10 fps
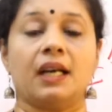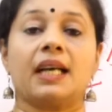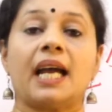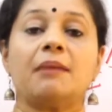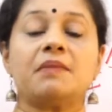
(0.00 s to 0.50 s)

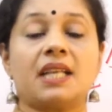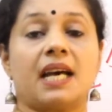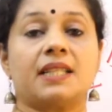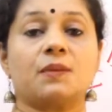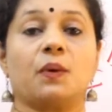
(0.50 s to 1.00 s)
CAM
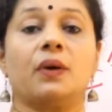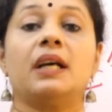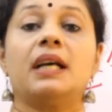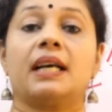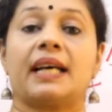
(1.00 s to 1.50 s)
stands for
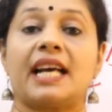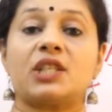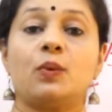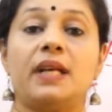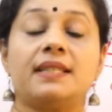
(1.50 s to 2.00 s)

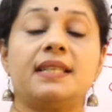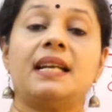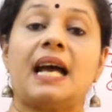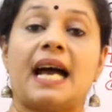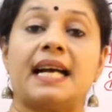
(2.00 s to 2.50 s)

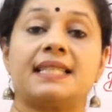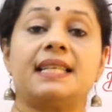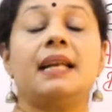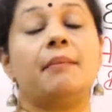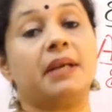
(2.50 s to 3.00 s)
crassulacean
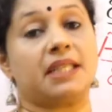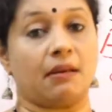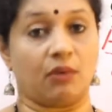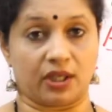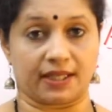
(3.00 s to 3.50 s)
acid
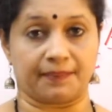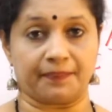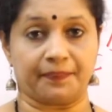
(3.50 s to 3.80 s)
metabolism.